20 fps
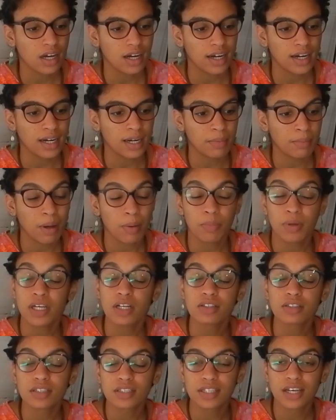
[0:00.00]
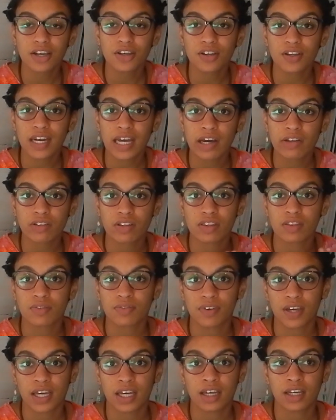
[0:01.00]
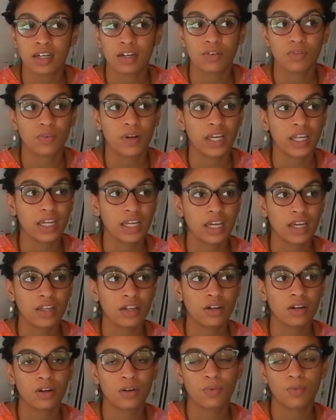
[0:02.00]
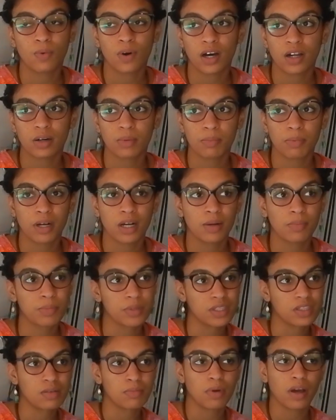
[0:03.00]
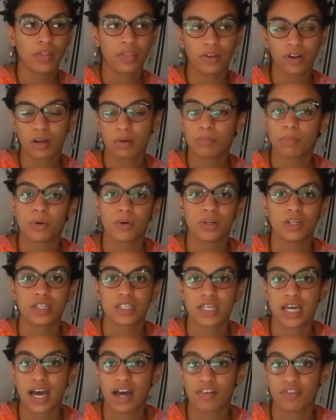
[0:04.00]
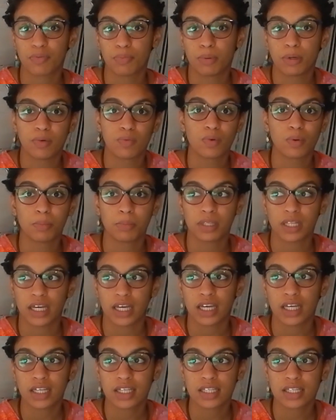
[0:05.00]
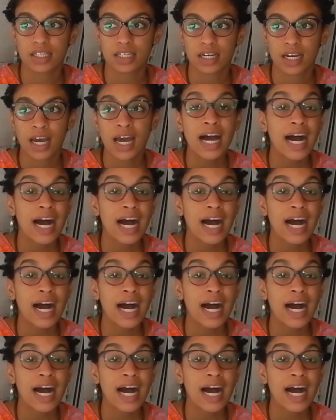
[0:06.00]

I'm here to tell you now that the van radiator, water pump, and some other components have been replaced.